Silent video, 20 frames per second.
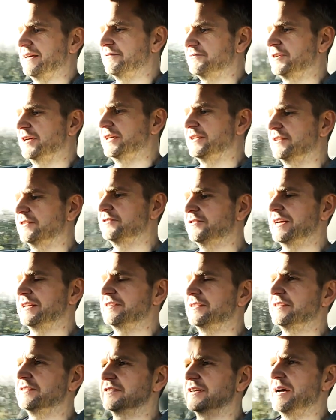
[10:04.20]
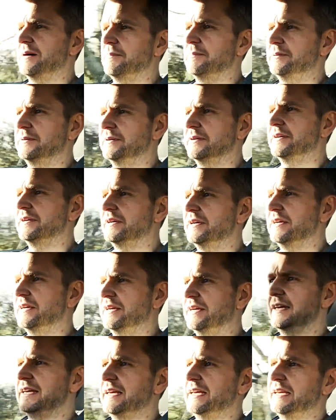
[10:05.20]
I've turned the settings up
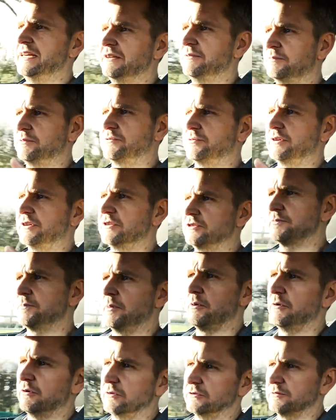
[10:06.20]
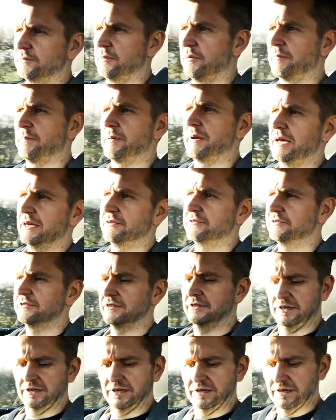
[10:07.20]
here between Sport and Sport Plus
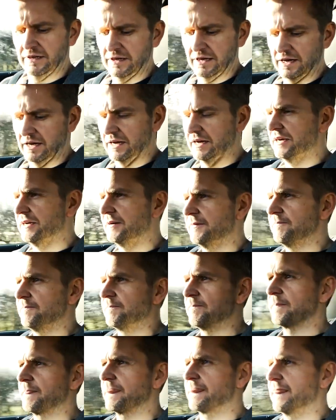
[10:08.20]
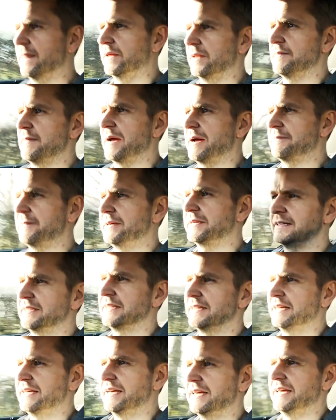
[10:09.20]
on the mapping,
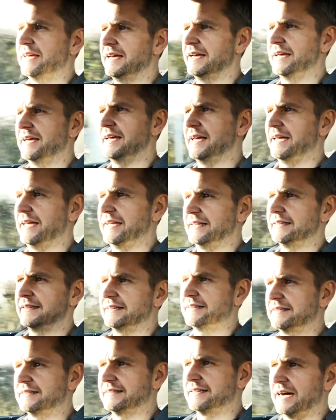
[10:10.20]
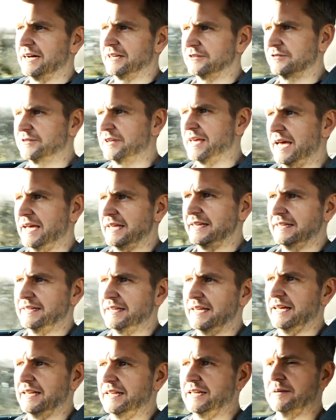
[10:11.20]
it does get
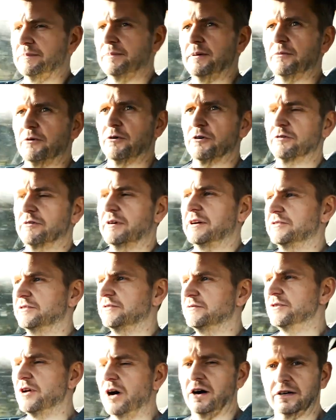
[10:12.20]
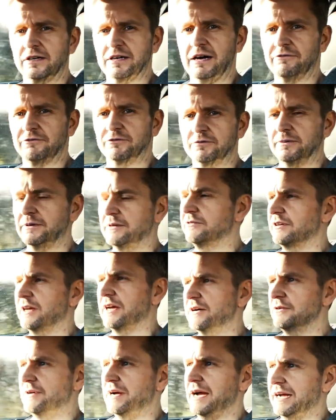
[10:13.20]
a little bit more aggressive, not uncomfortably
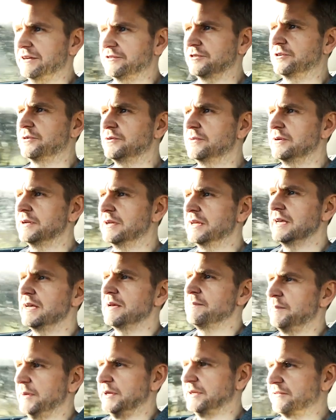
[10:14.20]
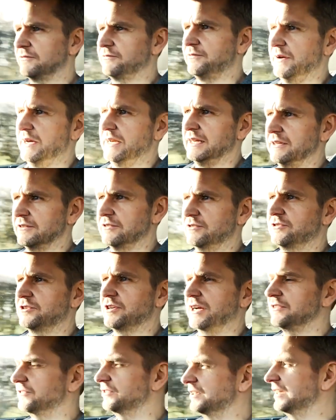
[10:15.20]
so at all, but you can feel it's
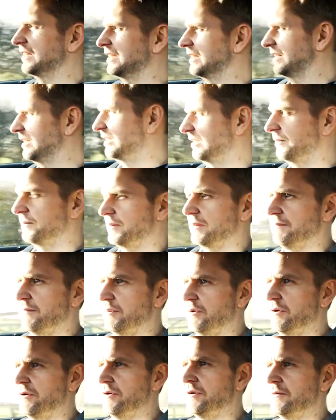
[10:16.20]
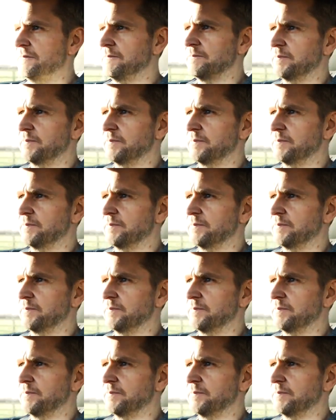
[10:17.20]
shunting in a little bit more